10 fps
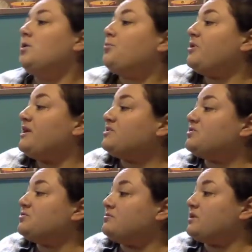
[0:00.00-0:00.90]
Pretty
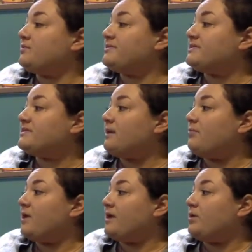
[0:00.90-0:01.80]
soon there was a
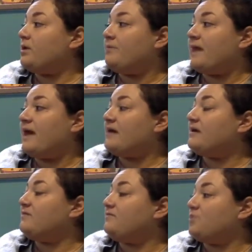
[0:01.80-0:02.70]
subway going back
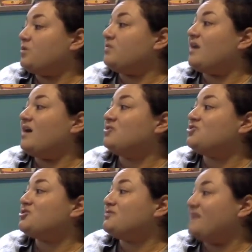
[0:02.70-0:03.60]
and forth
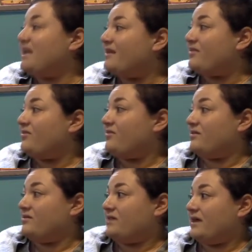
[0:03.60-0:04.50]
underneath the
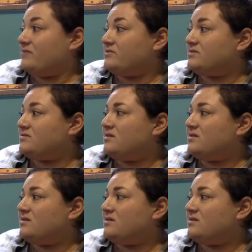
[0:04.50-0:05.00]
little house.